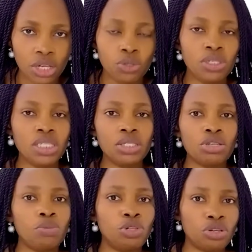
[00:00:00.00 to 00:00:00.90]
You need
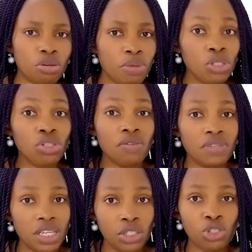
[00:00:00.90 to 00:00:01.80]
some documentary
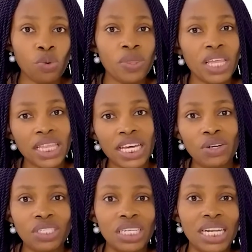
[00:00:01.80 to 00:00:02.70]
evidence showing that they
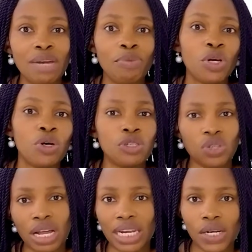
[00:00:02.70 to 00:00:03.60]
are on the land because
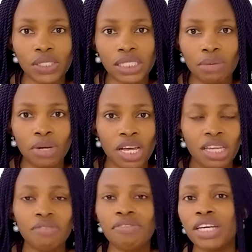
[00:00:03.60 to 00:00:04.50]
you are allowed them.
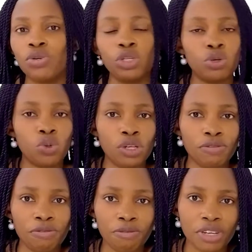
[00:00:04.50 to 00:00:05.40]

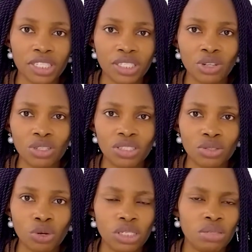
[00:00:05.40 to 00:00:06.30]
If it's not
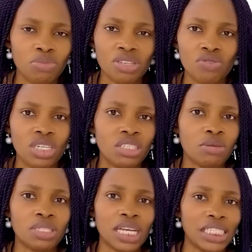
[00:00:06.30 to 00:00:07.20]
going to be a really
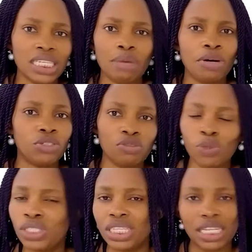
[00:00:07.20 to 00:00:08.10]
substantial amount
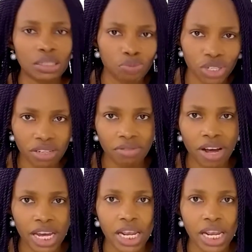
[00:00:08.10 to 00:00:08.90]
of money, that's pretty fine.